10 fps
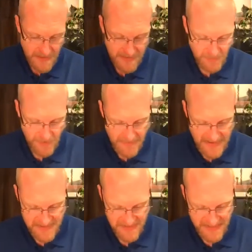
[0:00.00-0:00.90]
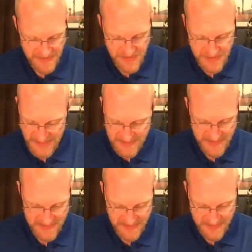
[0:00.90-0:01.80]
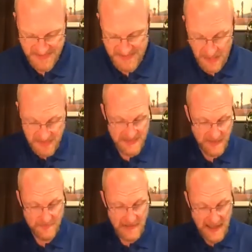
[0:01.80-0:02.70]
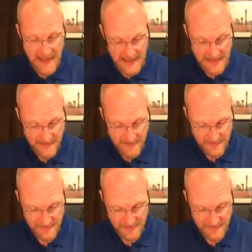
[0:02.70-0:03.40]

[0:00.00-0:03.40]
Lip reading: Gilgamesh did just as the sons of God in